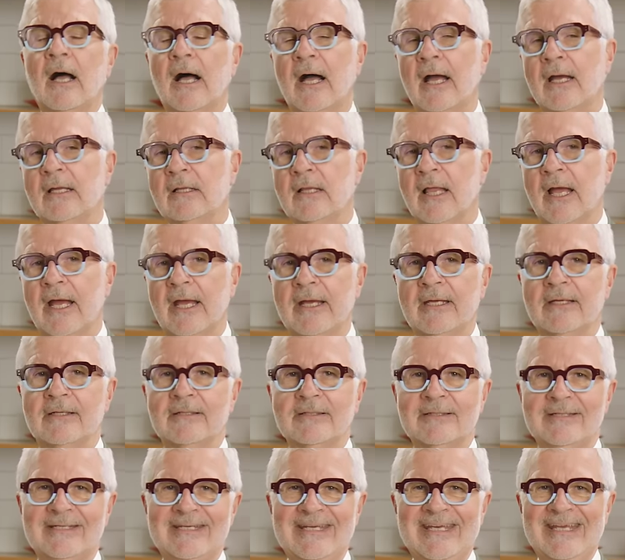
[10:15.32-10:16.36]
I like
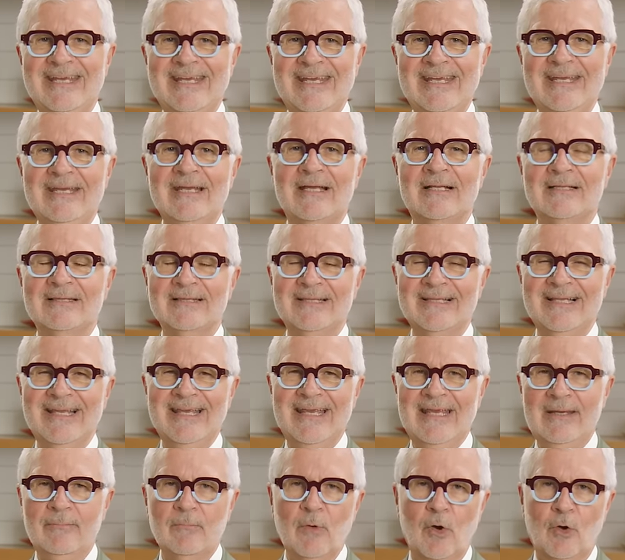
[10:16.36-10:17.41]

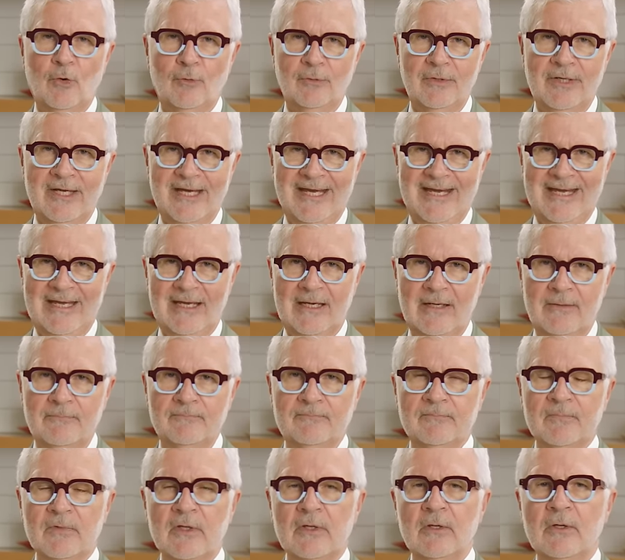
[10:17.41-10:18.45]

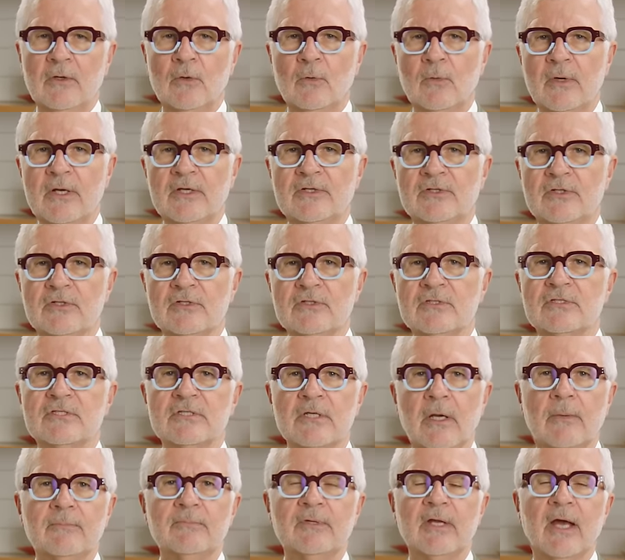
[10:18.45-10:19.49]
D-limonene, which is
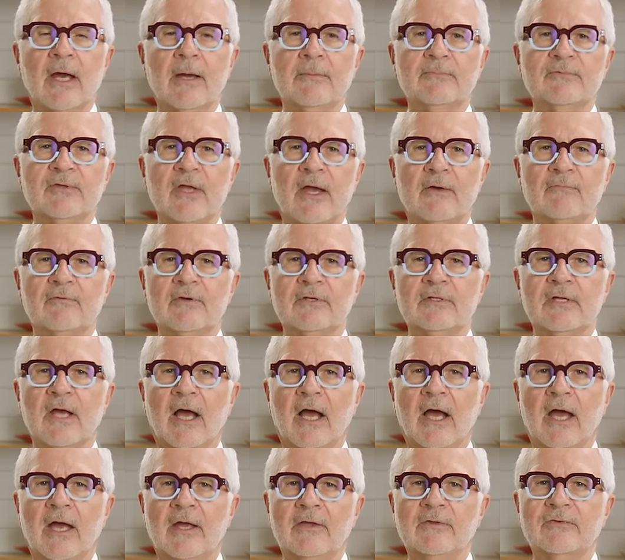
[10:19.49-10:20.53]
sometimes
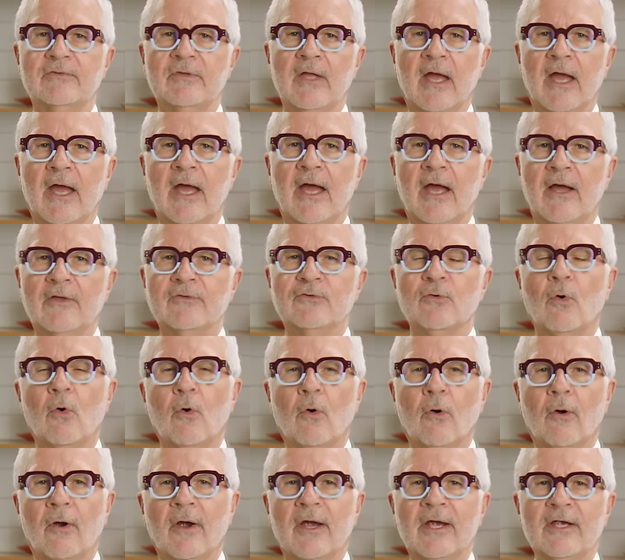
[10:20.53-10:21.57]
advertised as
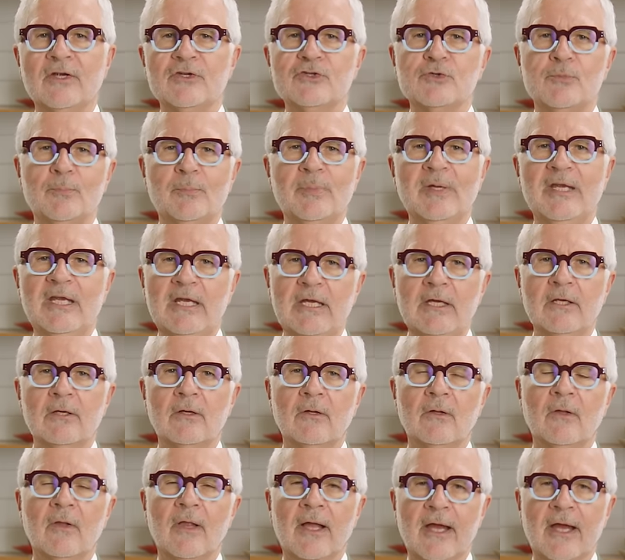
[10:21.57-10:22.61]
orange peel